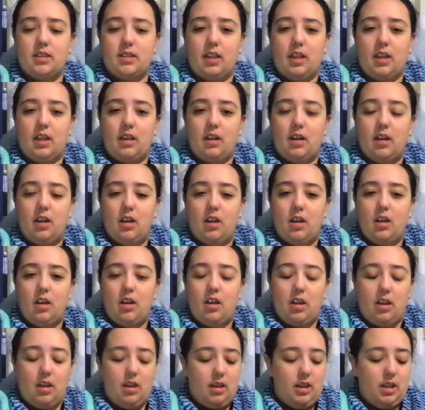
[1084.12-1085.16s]
that
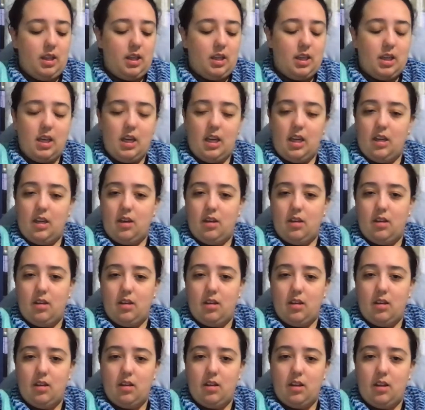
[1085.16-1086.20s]
the kid
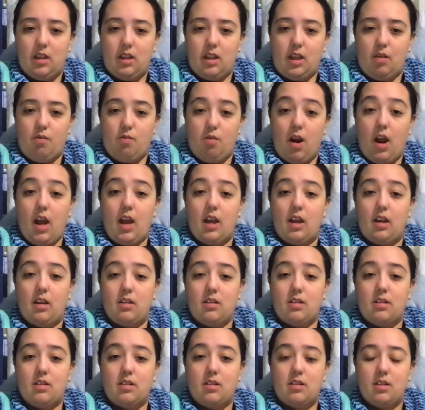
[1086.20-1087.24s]
that they
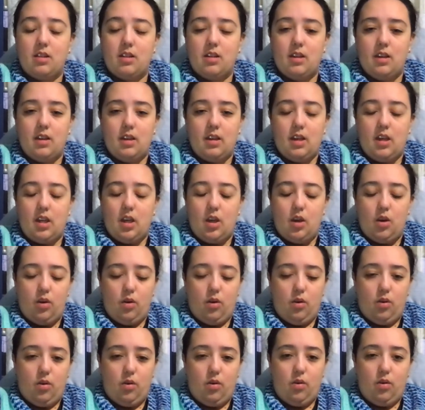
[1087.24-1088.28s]
raised,
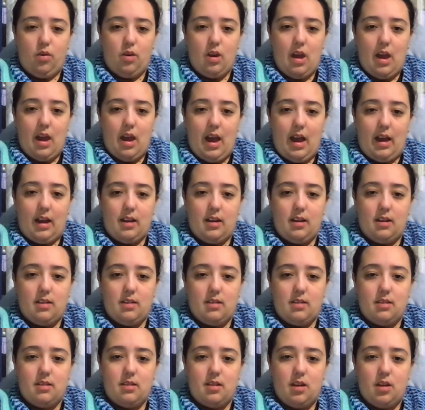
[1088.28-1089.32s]
who
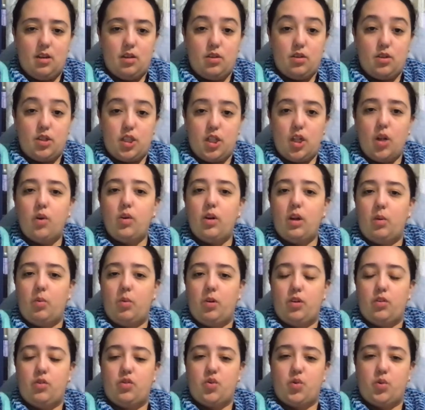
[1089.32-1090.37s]
has slowly
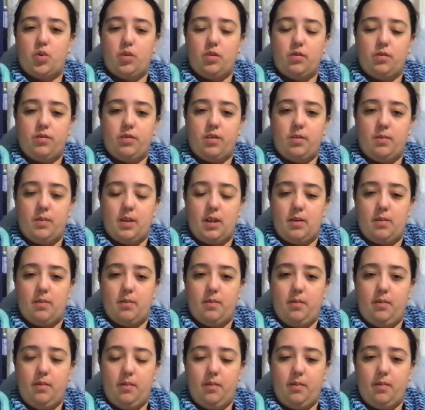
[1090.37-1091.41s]
withdrawn from
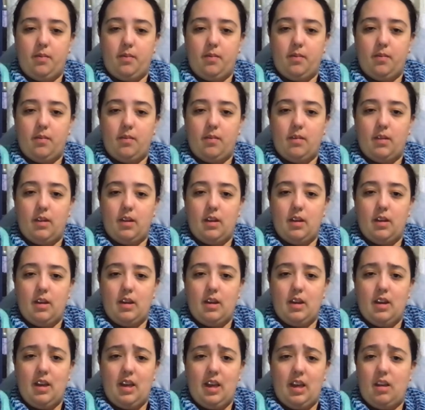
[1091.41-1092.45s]
them,
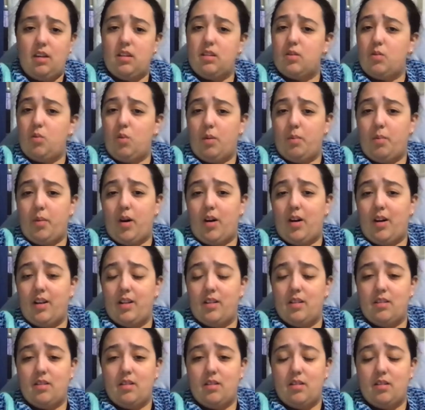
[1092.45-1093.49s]
is the one
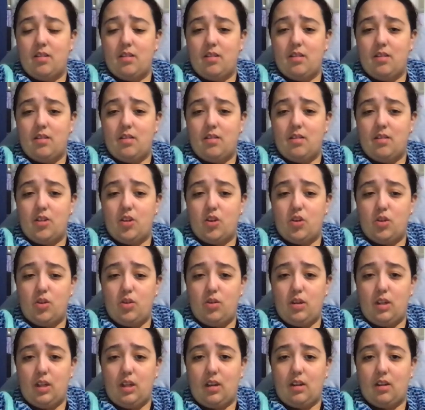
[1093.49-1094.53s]
behind the
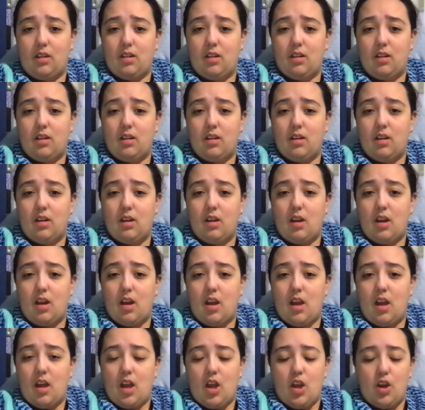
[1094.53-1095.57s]
shooting.
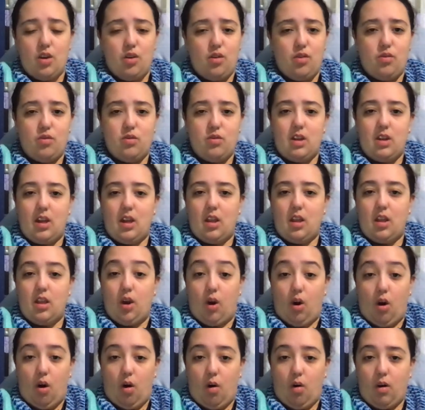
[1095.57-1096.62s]
You see the
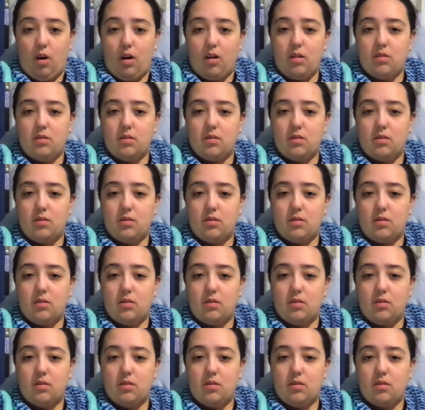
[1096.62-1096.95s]
horror,